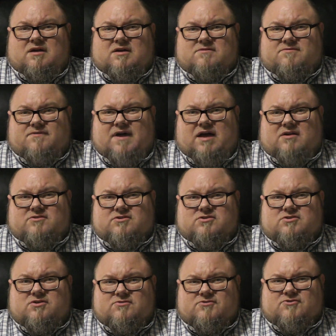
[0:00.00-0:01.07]
In fact,
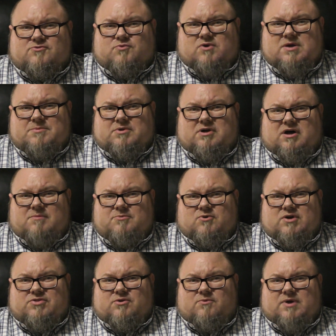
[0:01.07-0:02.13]
users were able to
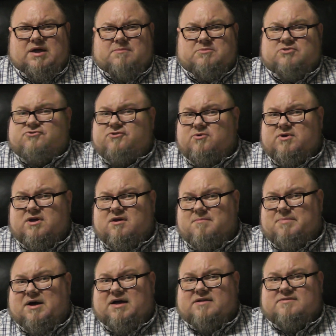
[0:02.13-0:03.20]
upgrade the RAM to 2
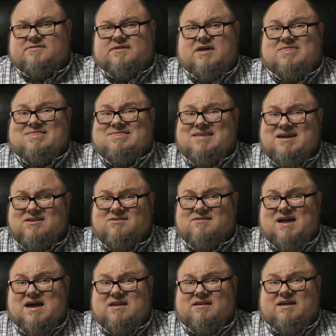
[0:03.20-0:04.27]
GB and
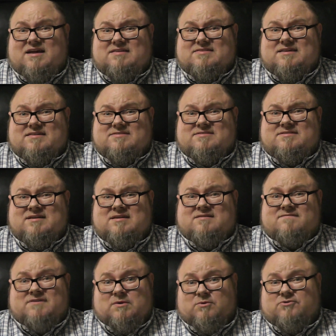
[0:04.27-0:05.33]
later add an SSD
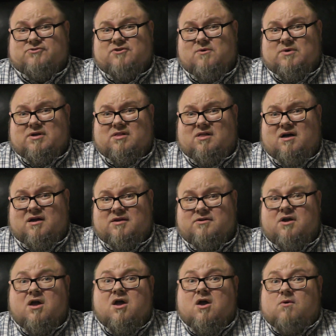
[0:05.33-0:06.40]
if they were so inclined,
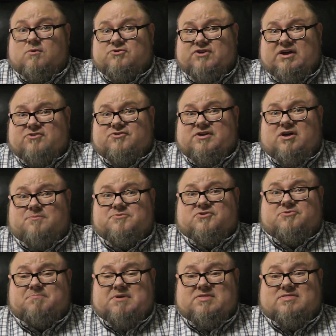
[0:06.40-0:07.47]
which actually helped to
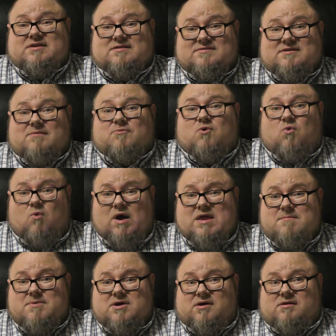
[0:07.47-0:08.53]
speed things up
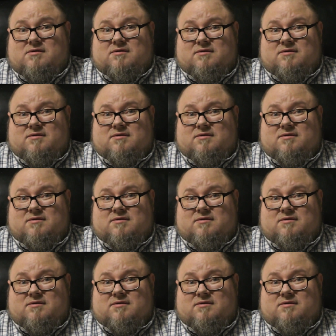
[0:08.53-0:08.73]
quite a bit.